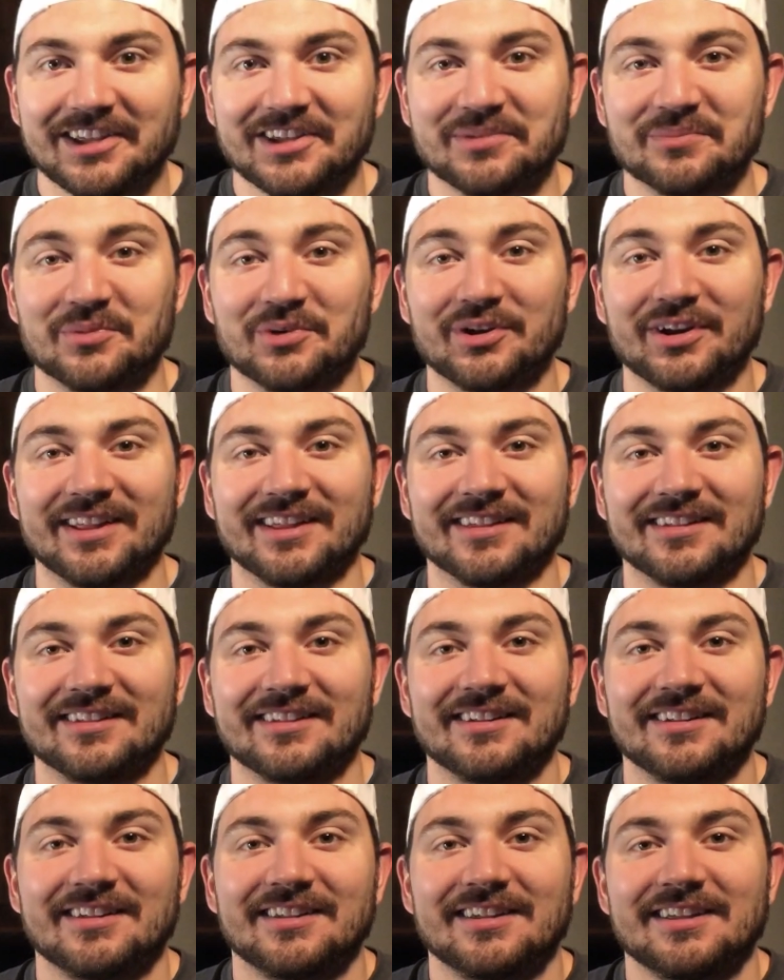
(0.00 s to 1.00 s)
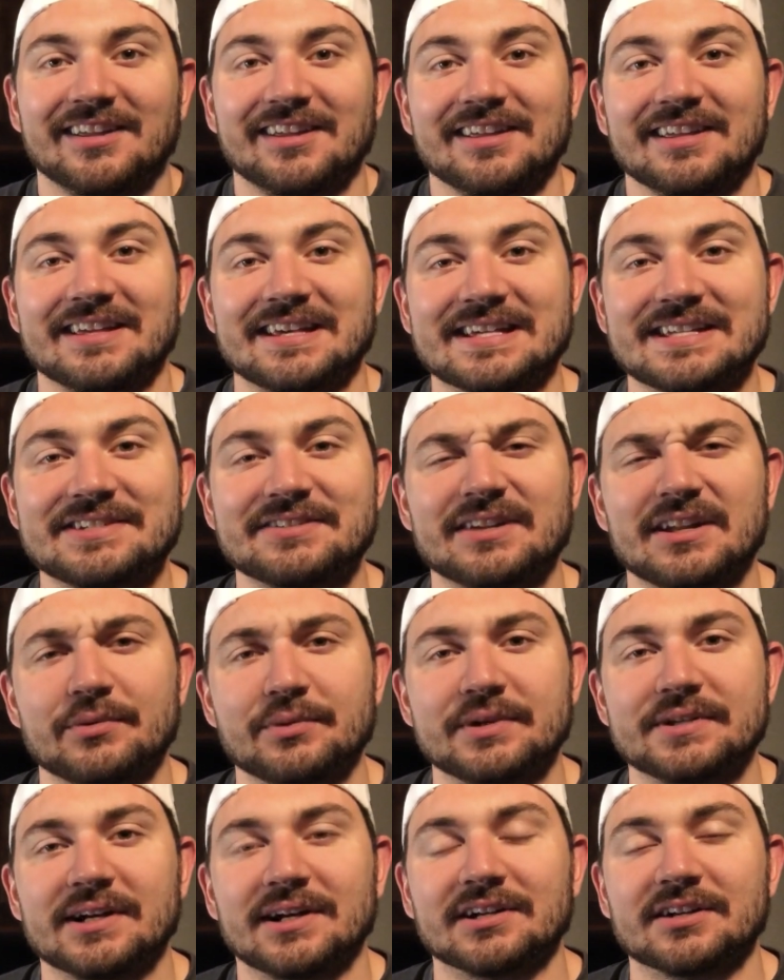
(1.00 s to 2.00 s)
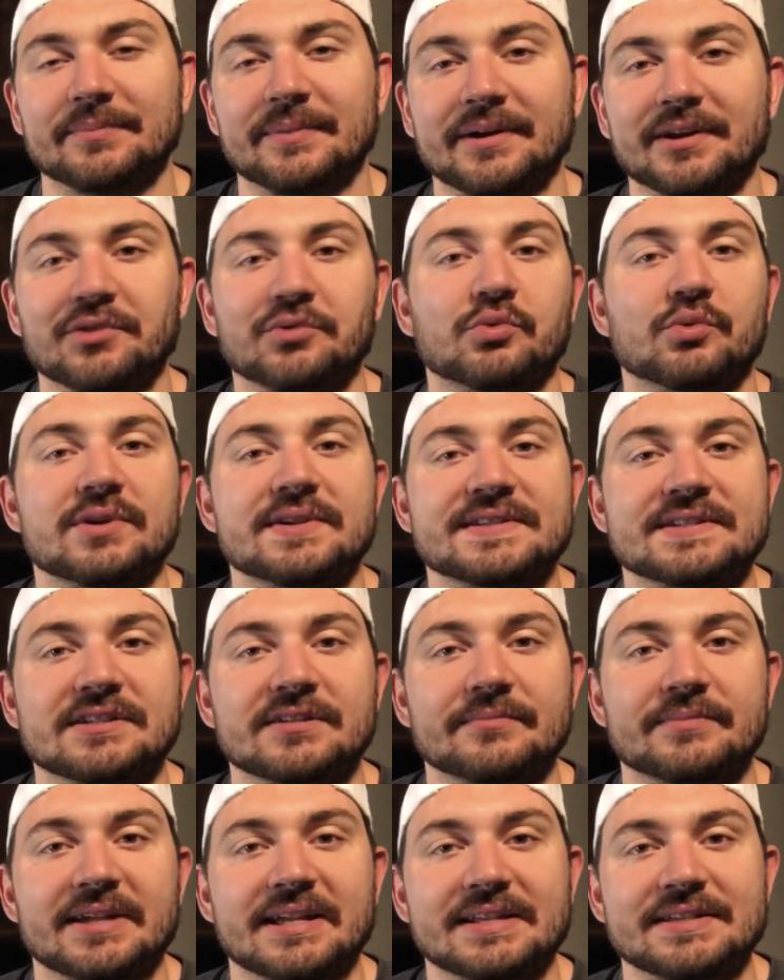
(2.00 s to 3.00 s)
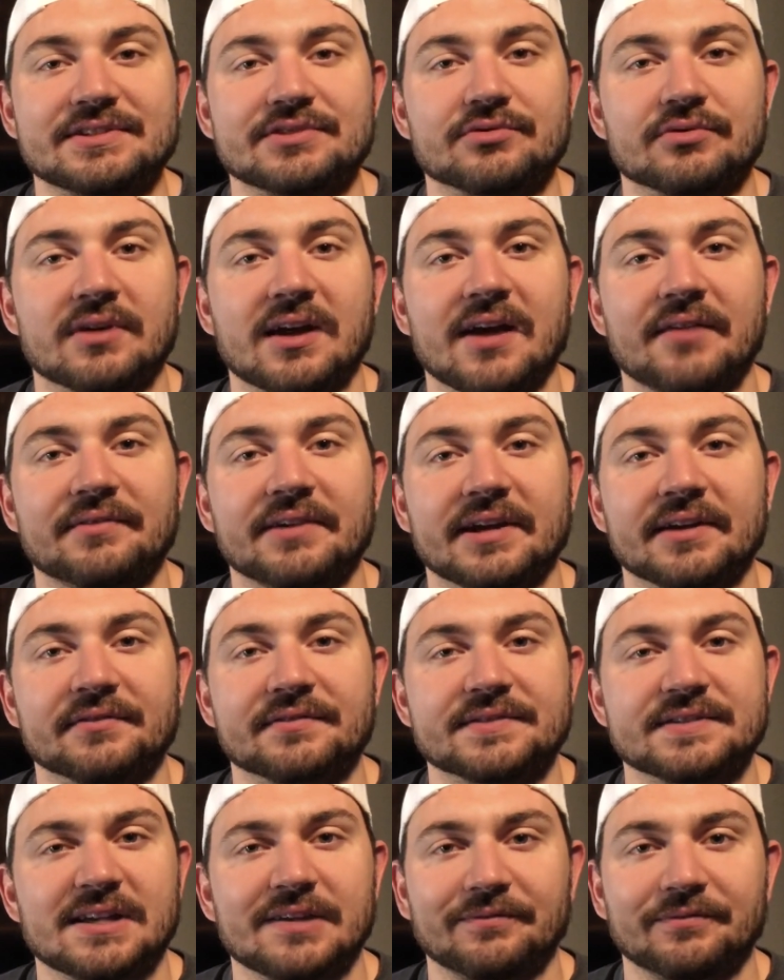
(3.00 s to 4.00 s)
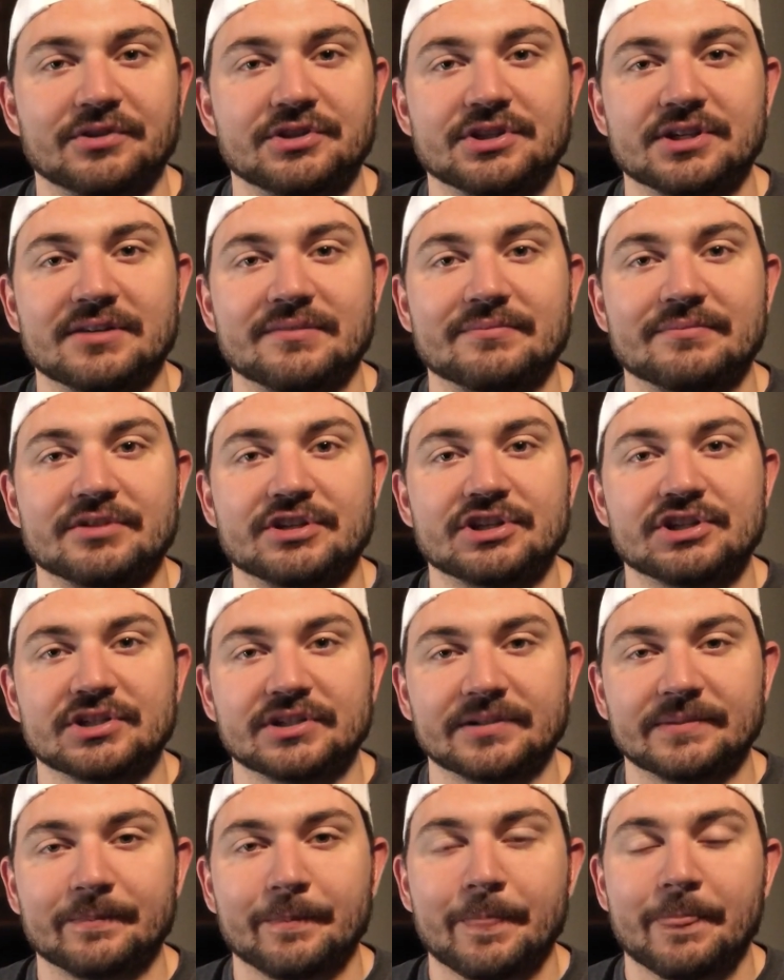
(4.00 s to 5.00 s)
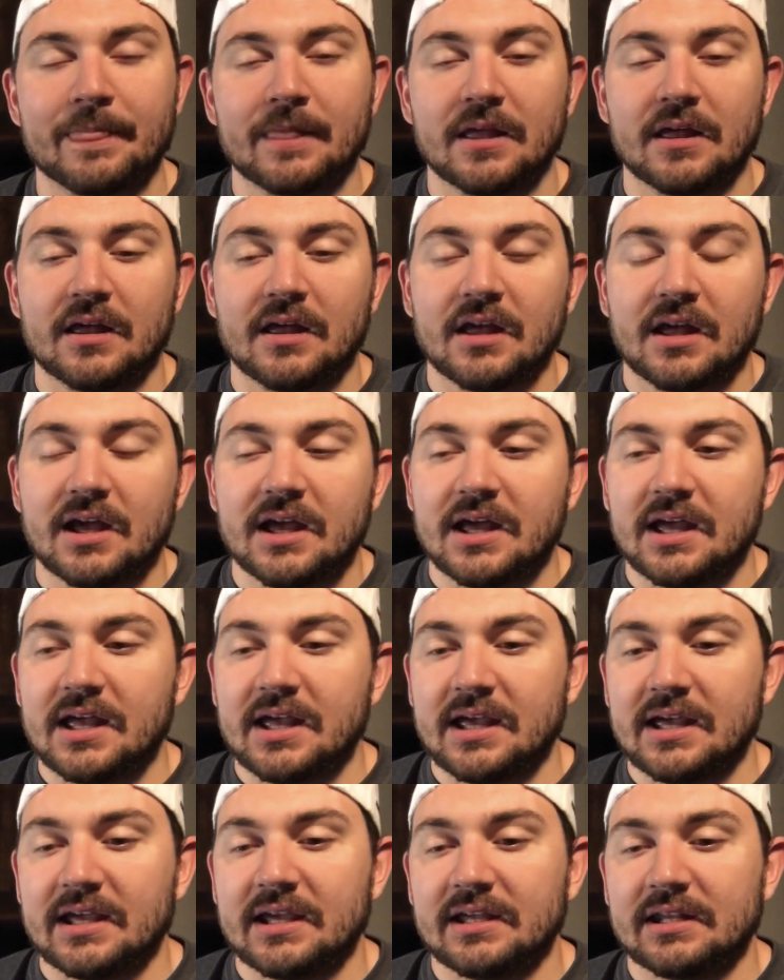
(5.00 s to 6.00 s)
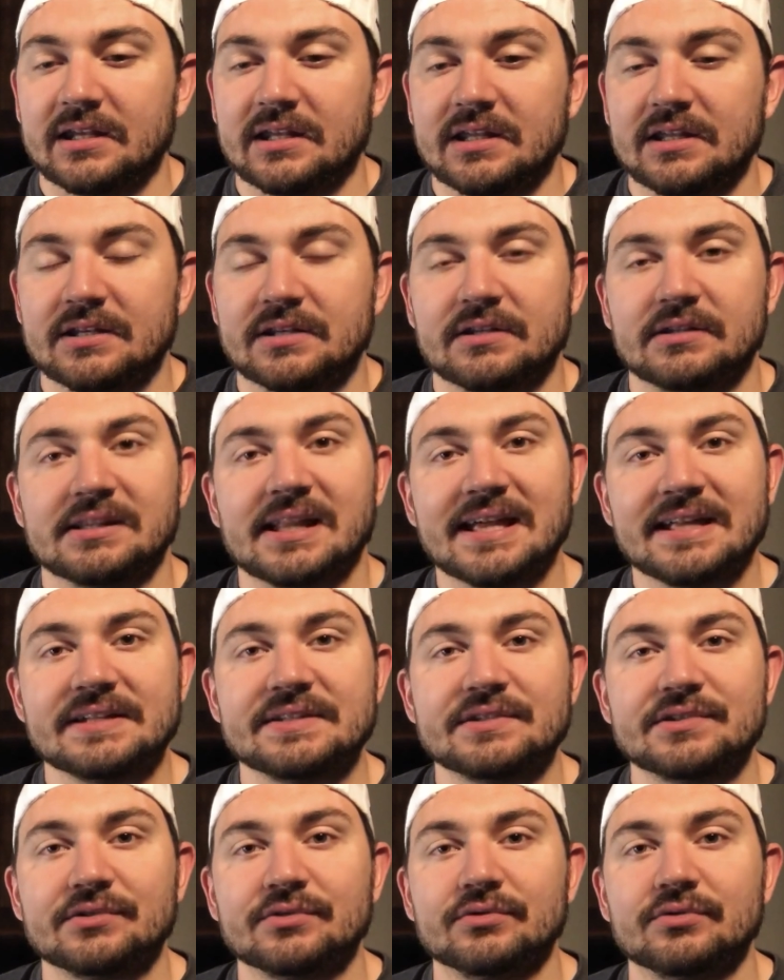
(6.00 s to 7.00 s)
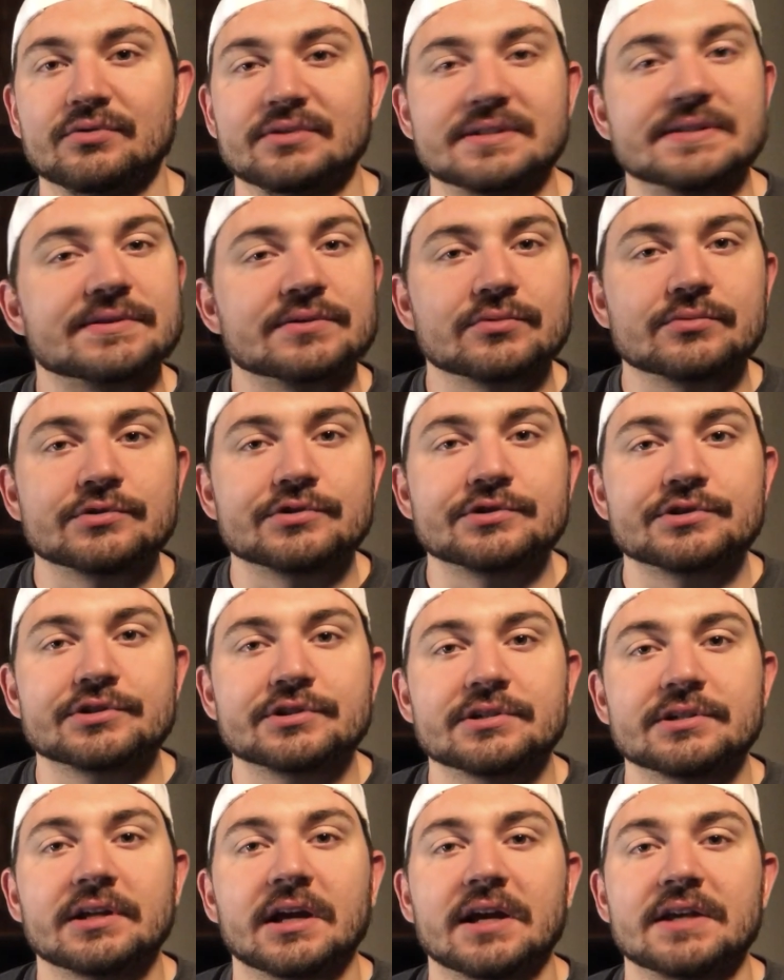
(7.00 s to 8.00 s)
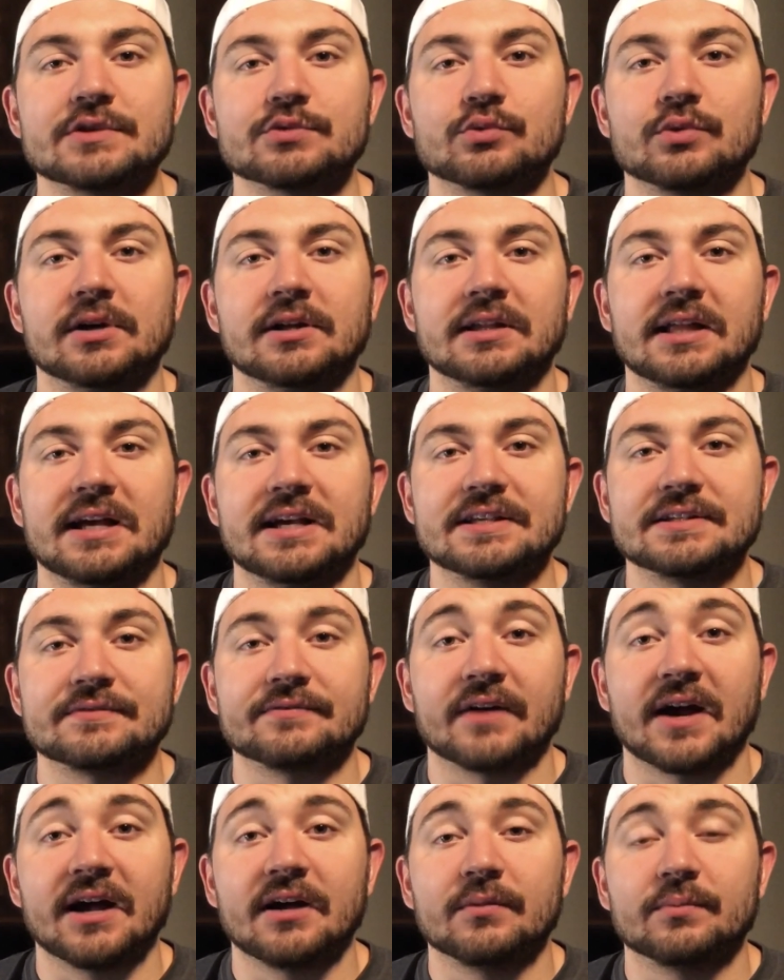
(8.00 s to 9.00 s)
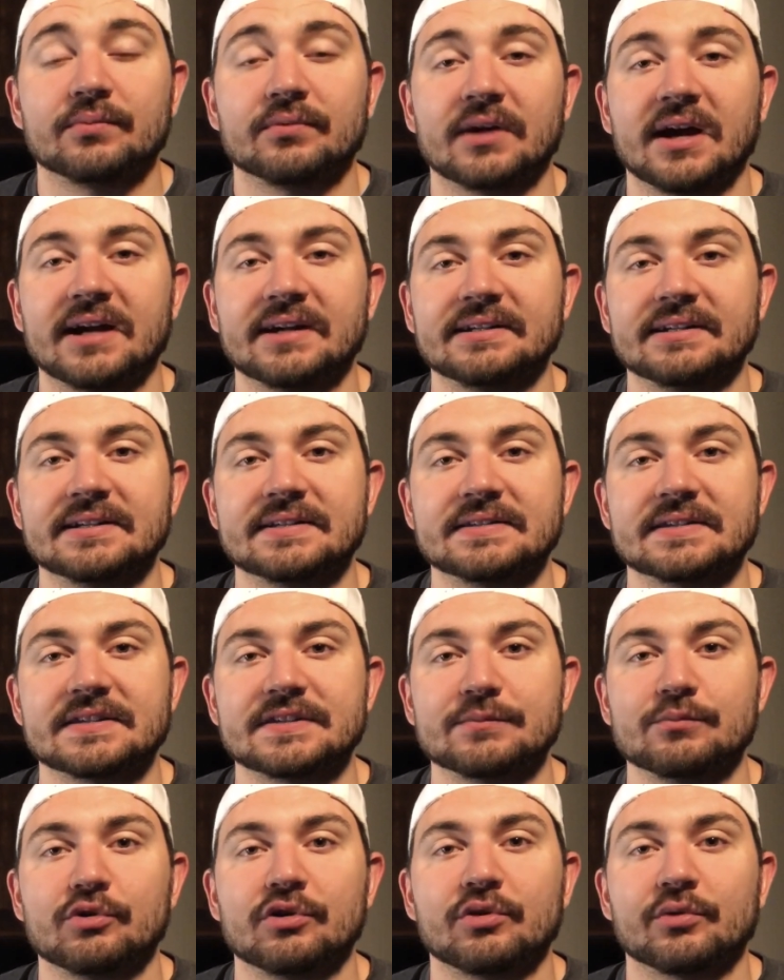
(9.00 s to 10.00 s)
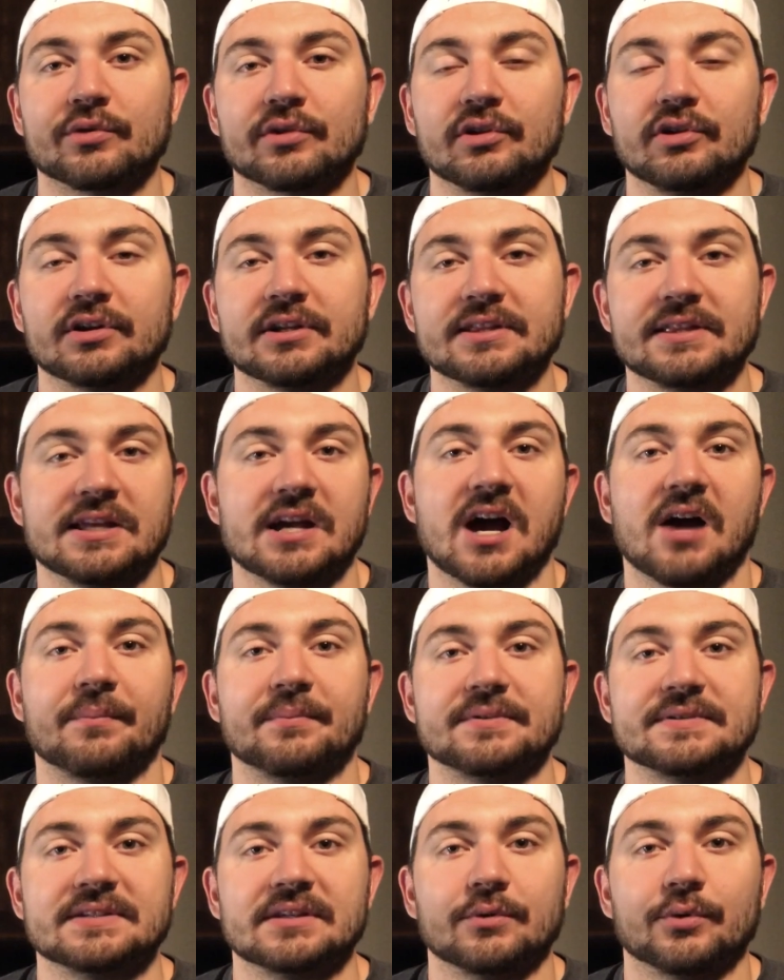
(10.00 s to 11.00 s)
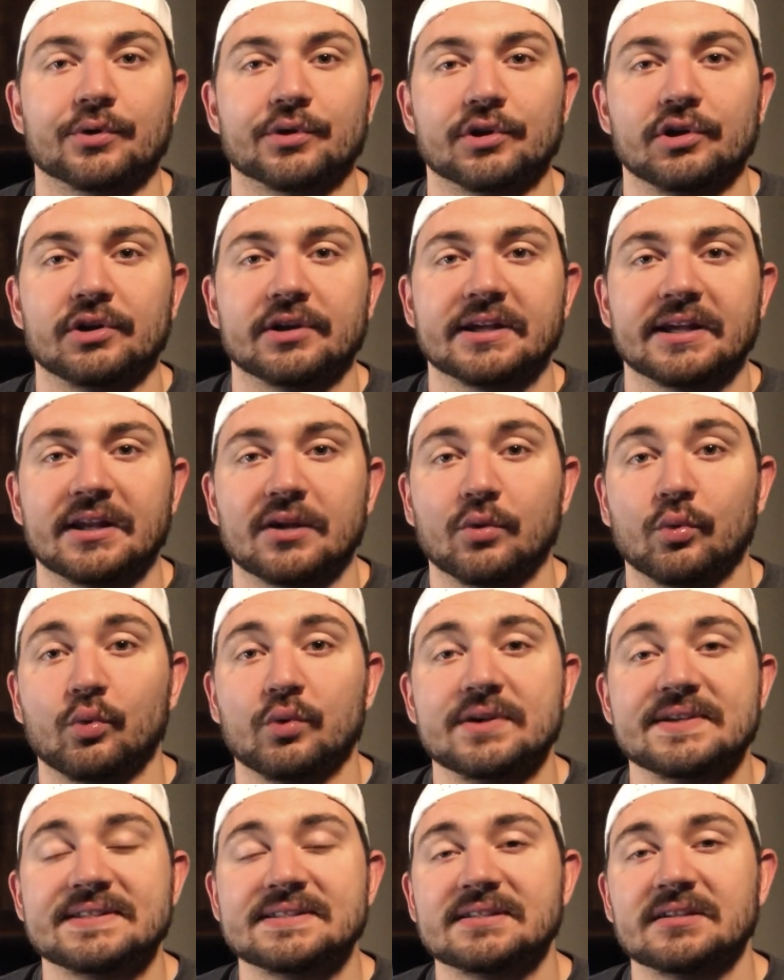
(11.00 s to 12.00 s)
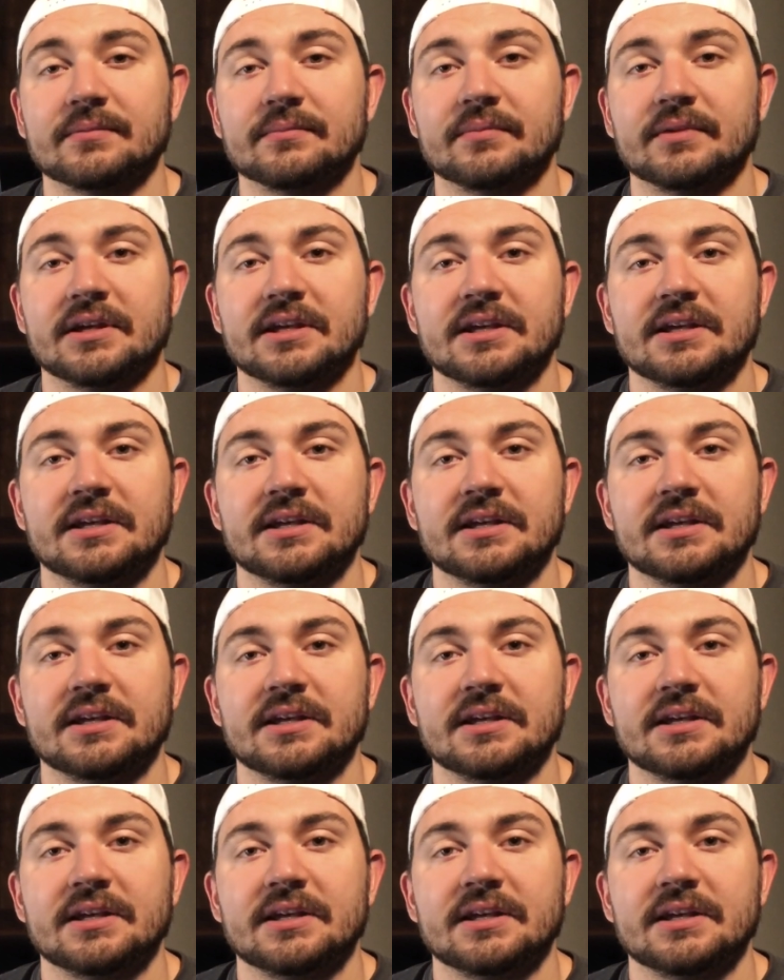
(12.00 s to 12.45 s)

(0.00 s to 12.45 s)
Good morning. Yesterday we talked about a wisdom that's derived out of selfish ambition, and it led to disorder as well as vile practice. This morning we're going to look at the opposite. We're going to look at a wisdom,